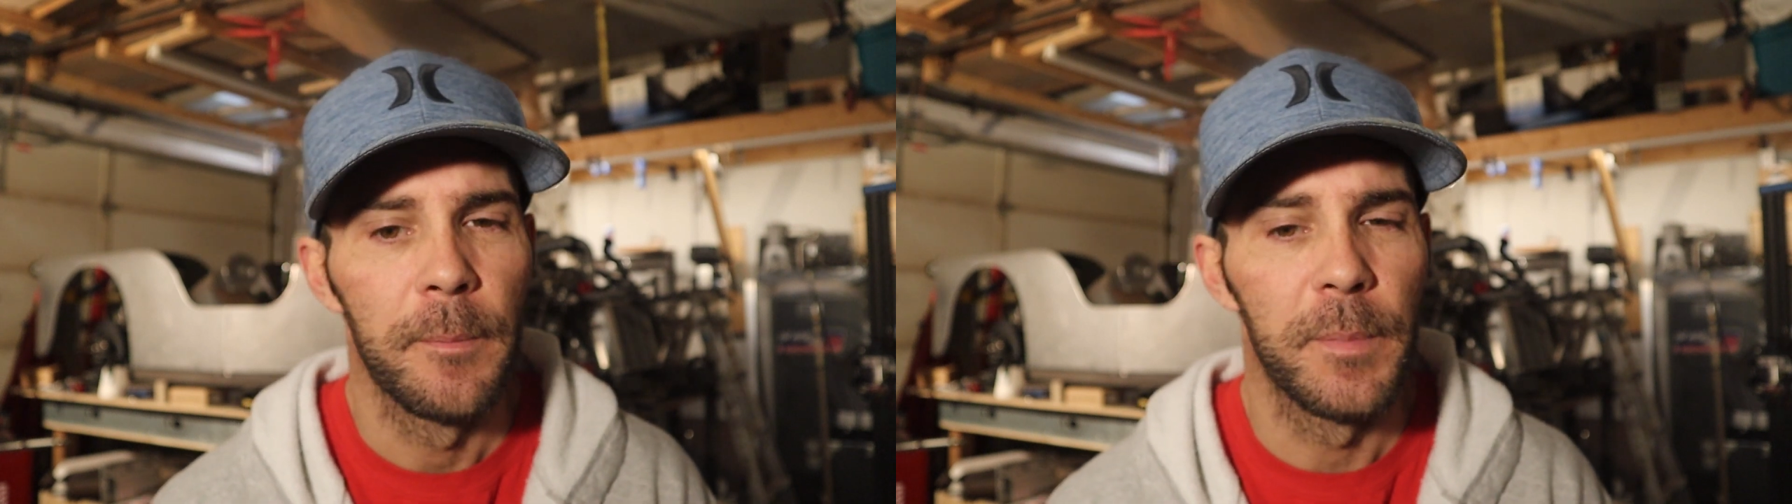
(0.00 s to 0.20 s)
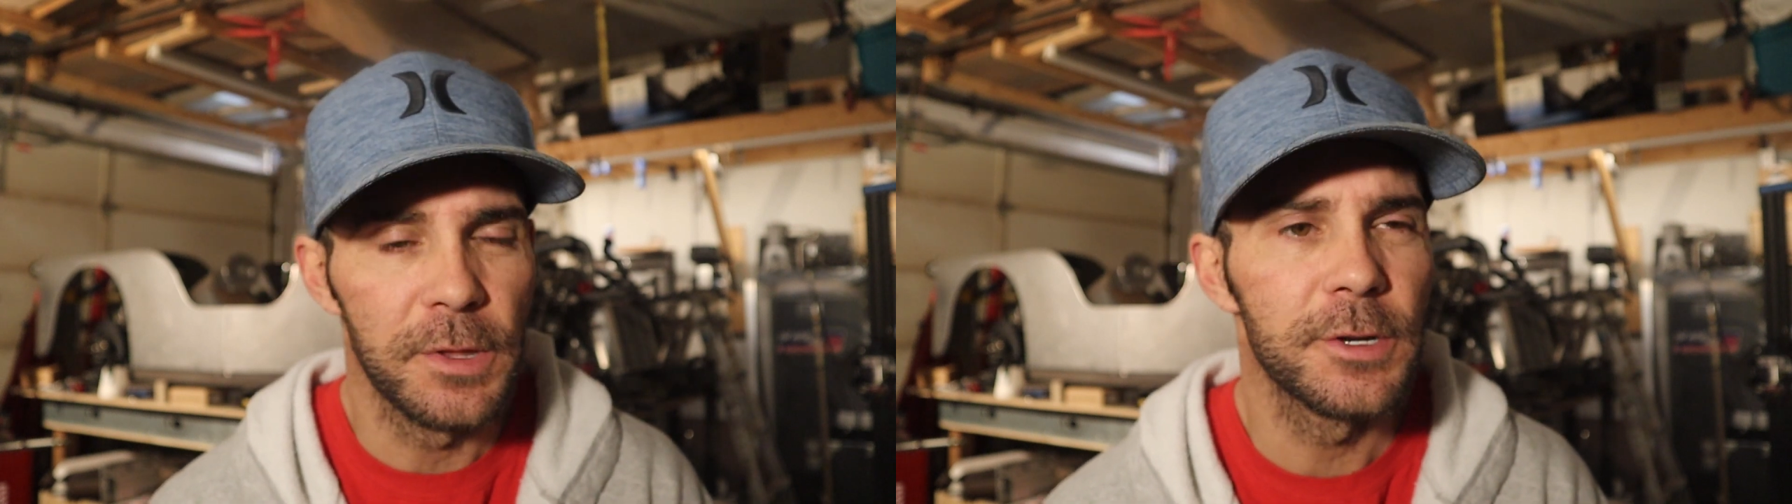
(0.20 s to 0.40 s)

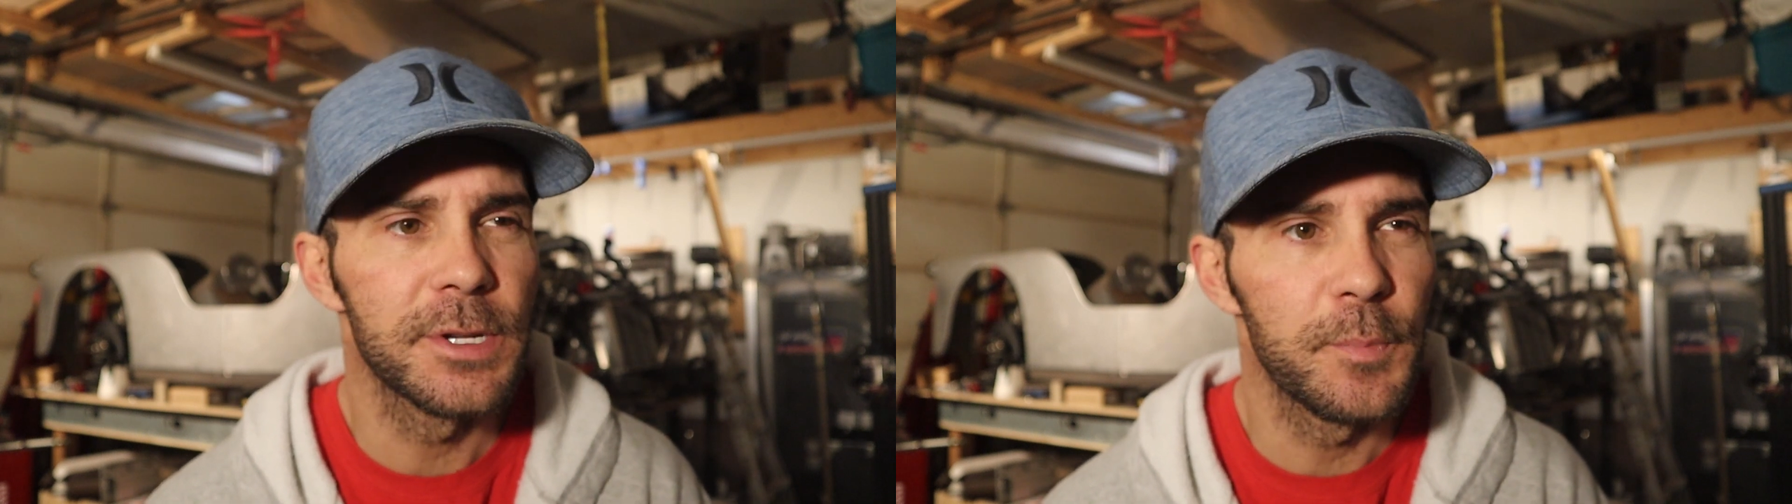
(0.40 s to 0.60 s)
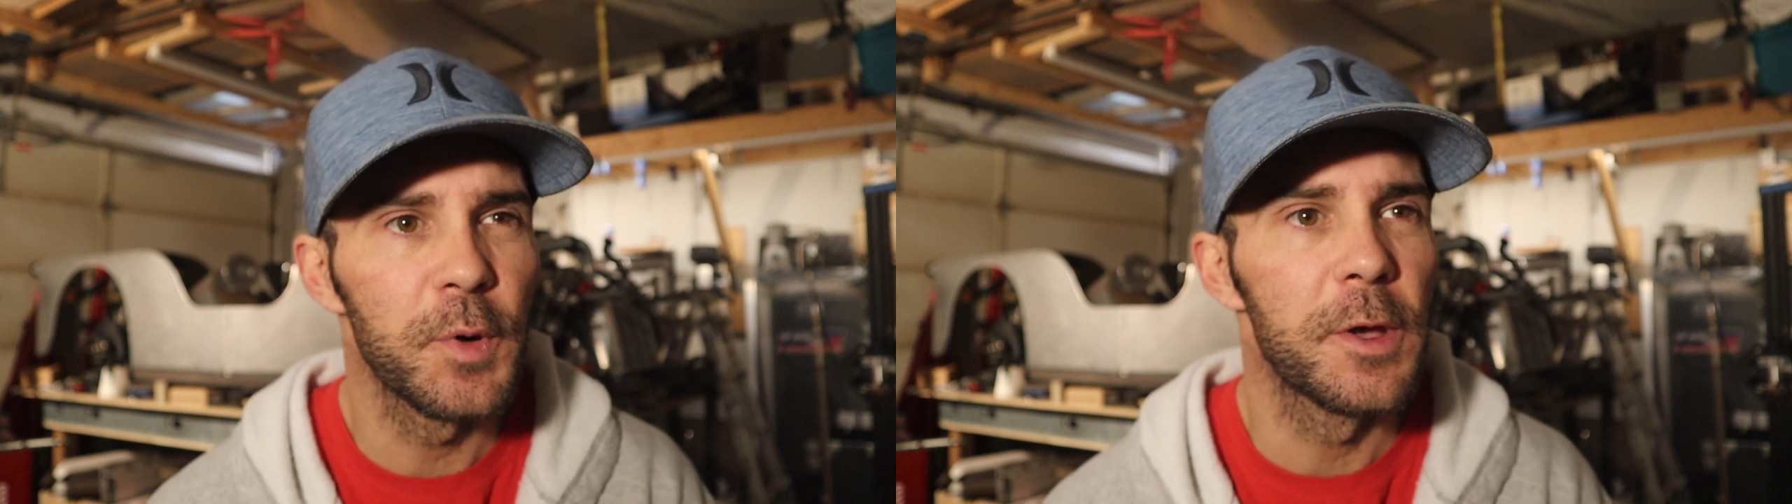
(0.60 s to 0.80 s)
but there's
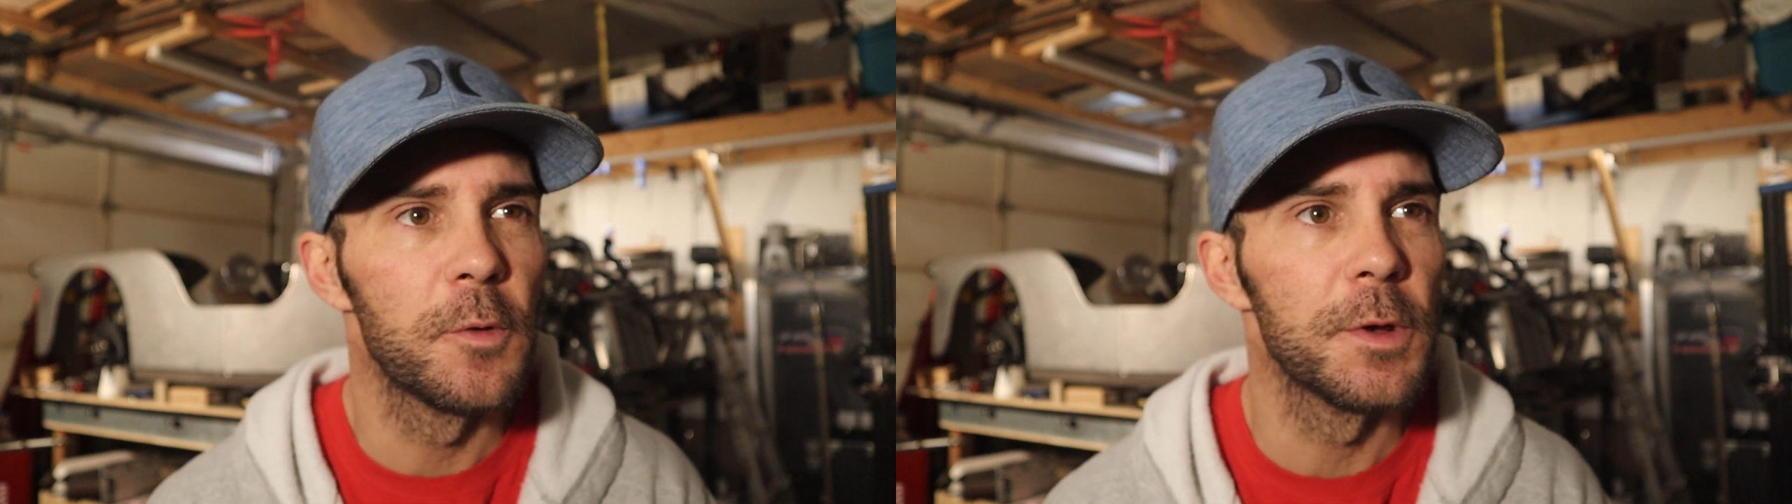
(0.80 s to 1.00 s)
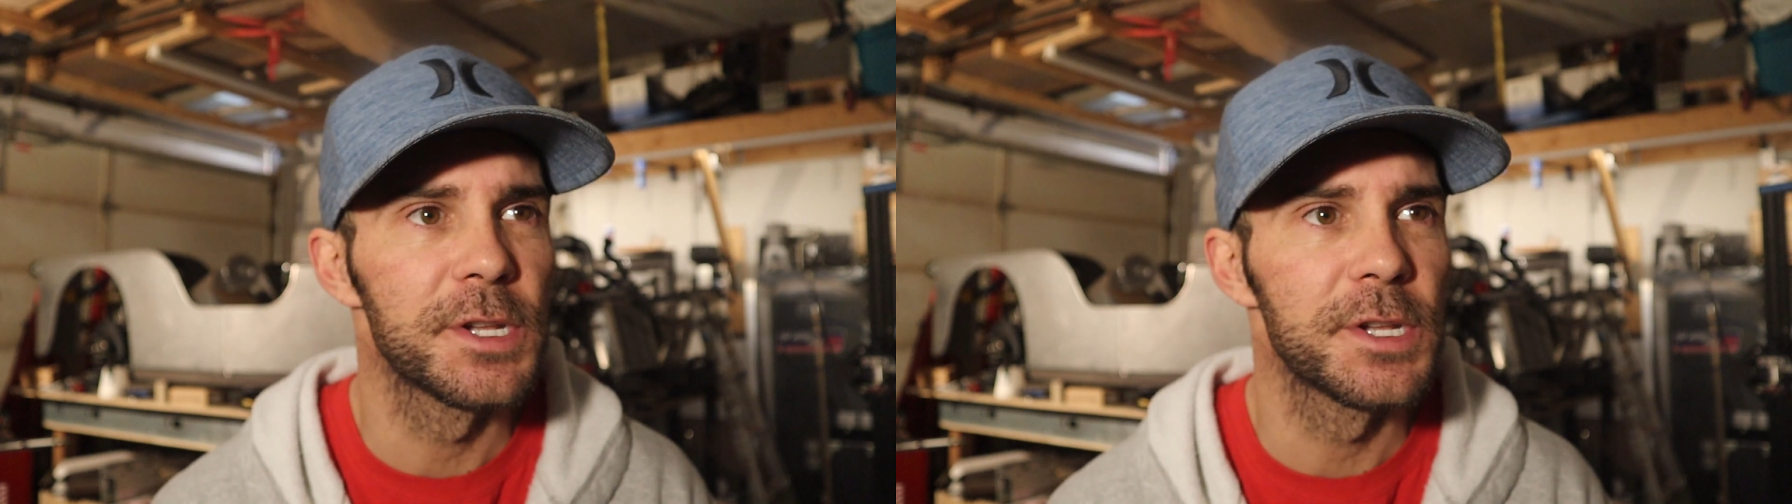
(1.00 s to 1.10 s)
some pretty cool